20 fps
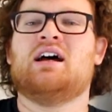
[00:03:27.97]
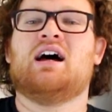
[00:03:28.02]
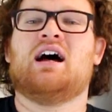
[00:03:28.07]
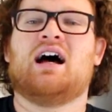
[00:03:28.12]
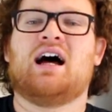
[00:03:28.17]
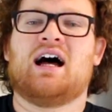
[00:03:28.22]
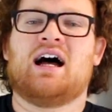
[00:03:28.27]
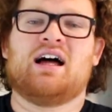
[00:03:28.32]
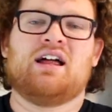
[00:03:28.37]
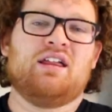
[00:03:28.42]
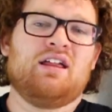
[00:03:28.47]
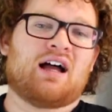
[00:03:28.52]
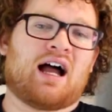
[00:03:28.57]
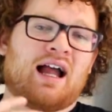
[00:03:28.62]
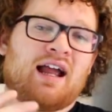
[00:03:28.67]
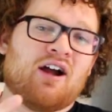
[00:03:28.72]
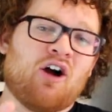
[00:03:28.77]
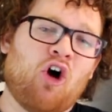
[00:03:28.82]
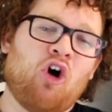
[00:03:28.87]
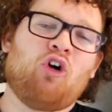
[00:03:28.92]

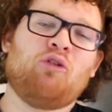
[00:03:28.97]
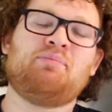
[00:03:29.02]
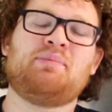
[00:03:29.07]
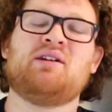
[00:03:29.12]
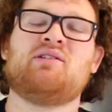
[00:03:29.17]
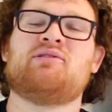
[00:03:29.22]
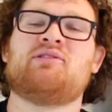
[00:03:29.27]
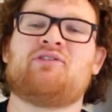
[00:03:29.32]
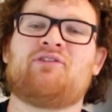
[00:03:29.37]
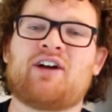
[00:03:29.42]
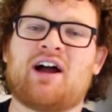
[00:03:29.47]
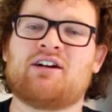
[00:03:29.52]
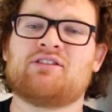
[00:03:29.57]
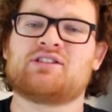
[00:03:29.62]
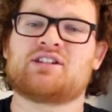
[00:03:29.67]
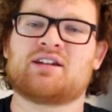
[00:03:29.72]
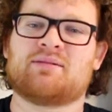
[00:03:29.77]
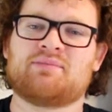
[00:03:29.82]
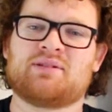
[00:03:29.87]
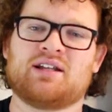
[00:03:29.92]
I hope you
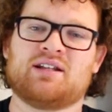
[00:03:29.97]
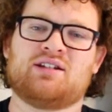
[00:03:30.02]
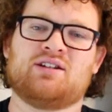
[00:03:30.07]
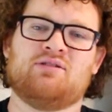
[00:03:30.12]
found something